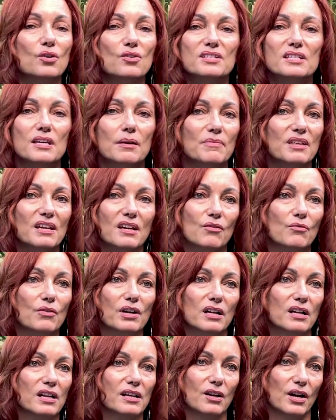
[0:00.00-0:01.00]
something I
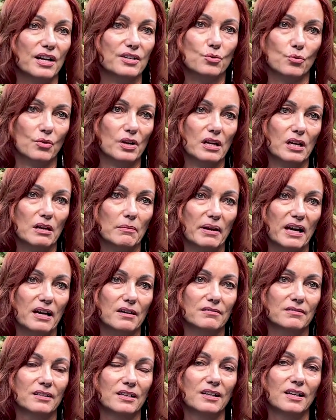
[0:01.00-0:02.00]
really like talking about,
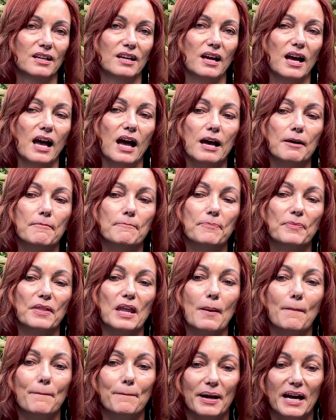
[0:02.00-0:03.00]

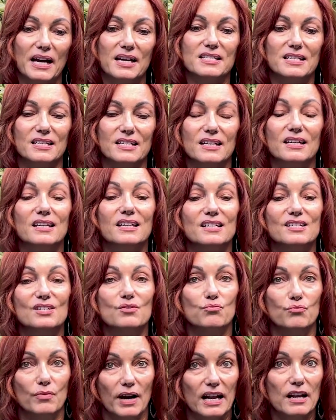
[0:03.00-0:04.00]
but it is
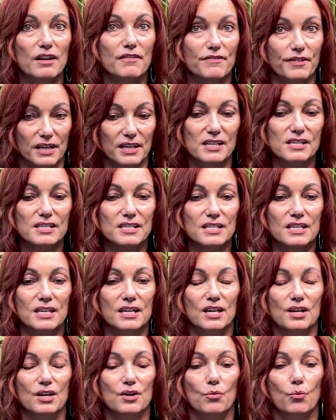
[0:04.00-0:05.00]
relevant
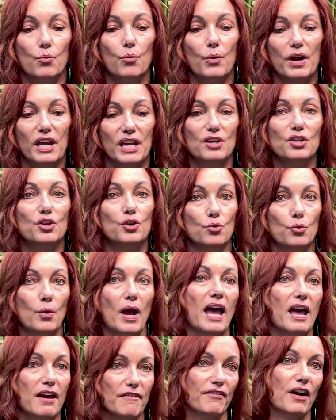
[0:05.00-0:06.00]
when you
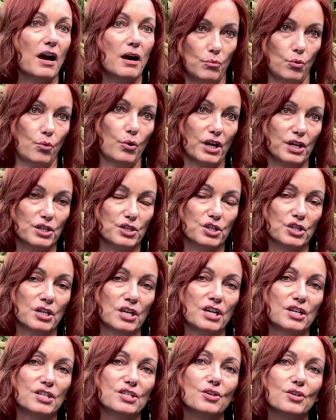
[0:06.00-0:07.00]
have a mortgage.
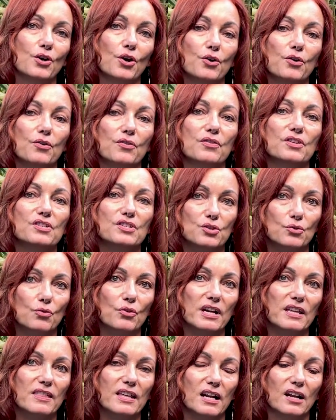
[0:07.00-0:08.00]
So the
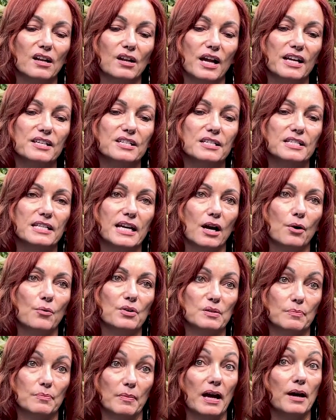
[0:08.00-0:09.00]
story that I like to tell
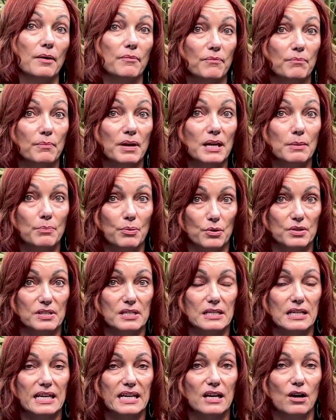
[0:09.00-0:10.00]
is about me
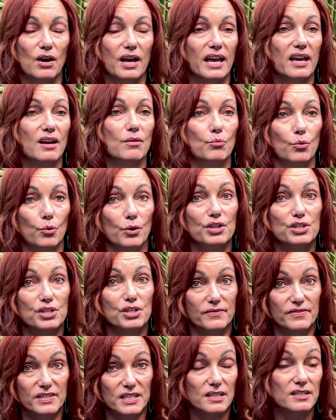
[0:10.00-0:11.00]
personally. I had a mortgage
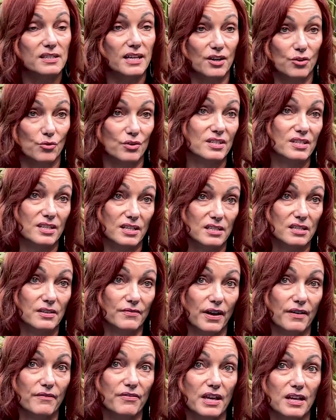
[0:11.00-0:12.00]
of
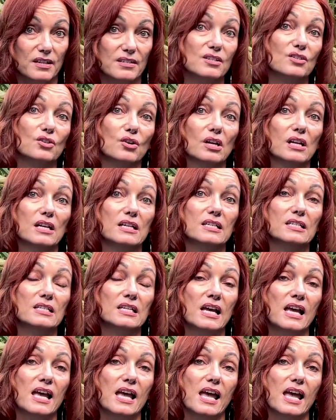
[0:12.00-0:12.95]
$665,000